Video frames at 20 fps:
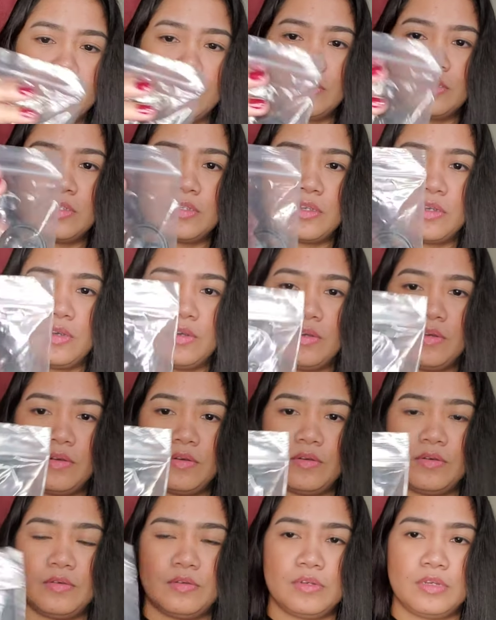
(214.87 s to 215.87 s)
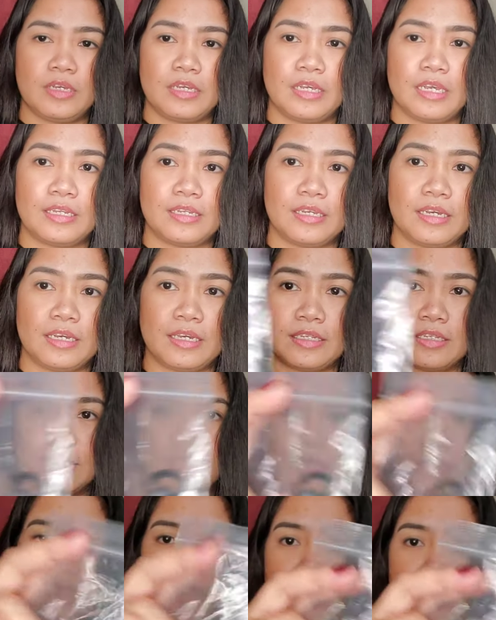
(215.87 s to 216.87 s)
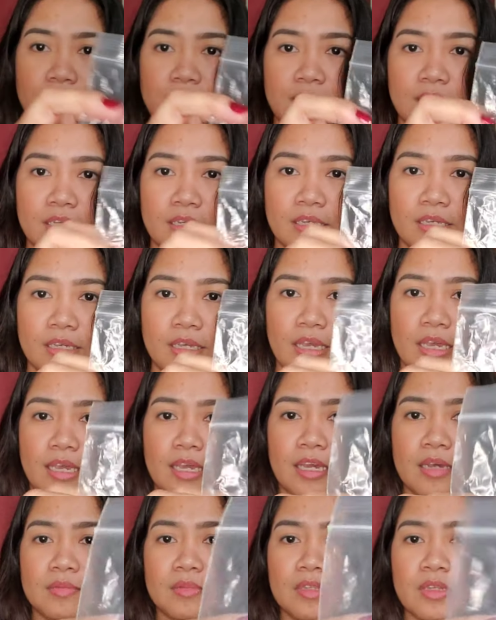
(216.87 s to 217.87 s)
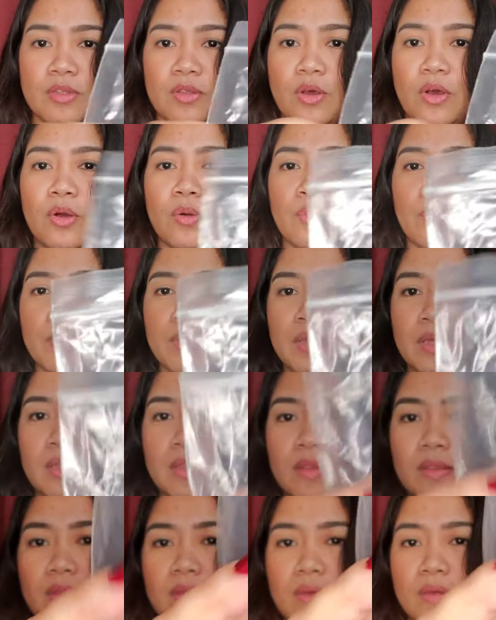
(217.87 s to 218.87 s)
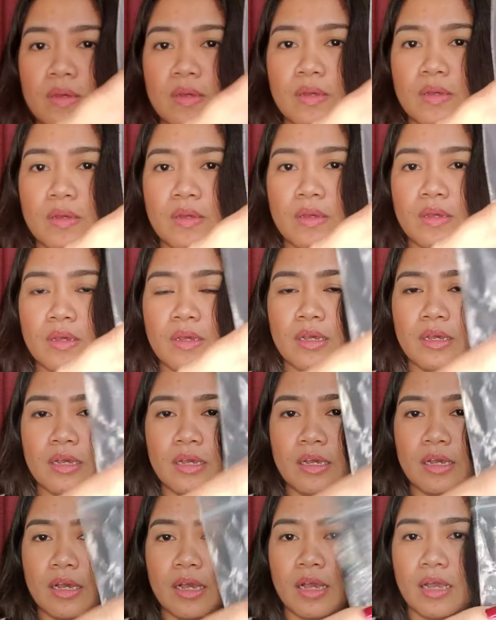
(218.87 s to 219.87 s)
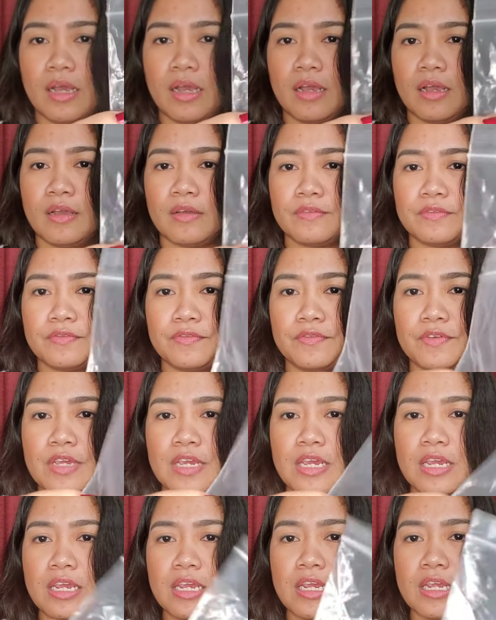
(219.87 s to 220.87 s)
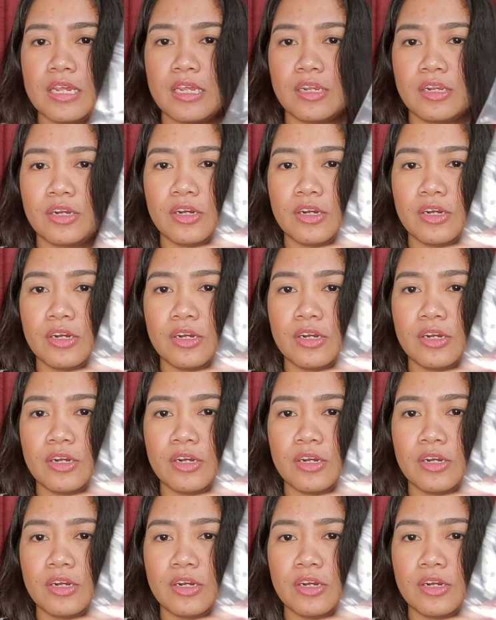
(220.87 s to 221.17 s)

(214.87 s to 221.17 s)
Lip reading: so yeah, guys, it comes along with free